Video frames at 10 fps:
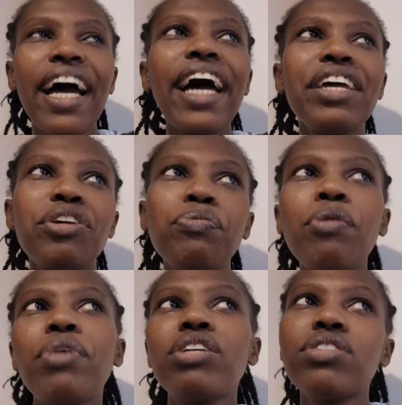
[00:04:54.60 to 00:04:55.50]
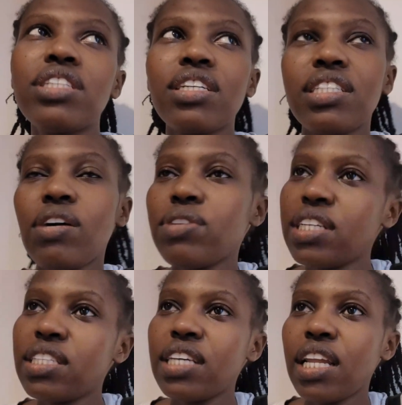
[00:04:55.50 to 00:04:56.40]
i remember noting down
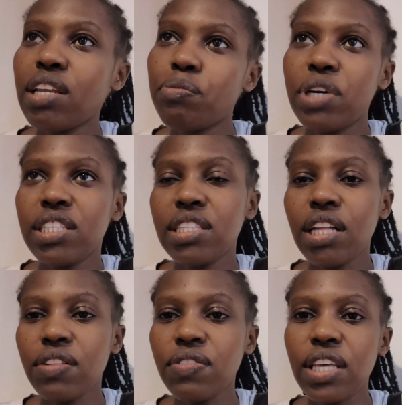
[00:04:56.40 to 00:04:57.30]
and telling myself